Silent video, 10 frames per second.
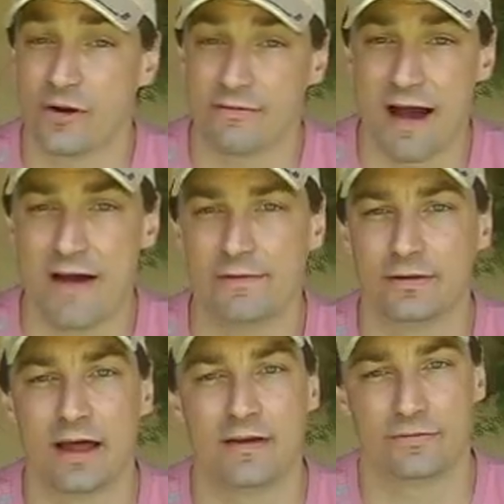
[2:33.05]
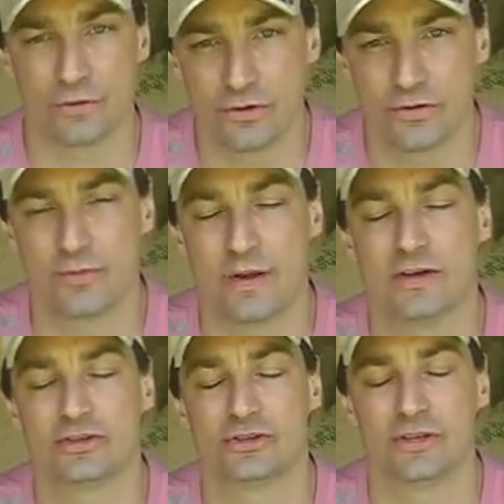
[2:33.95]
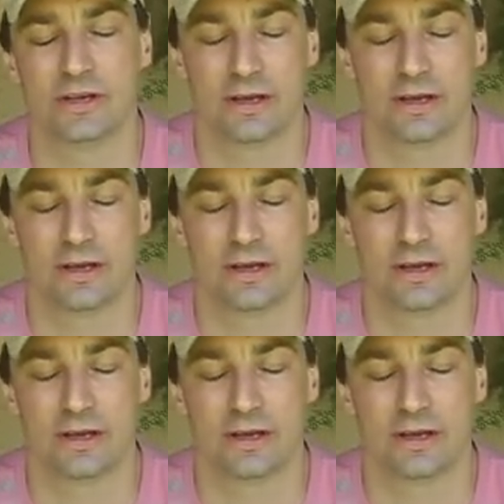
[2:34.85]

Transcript: revival and for youth ministry.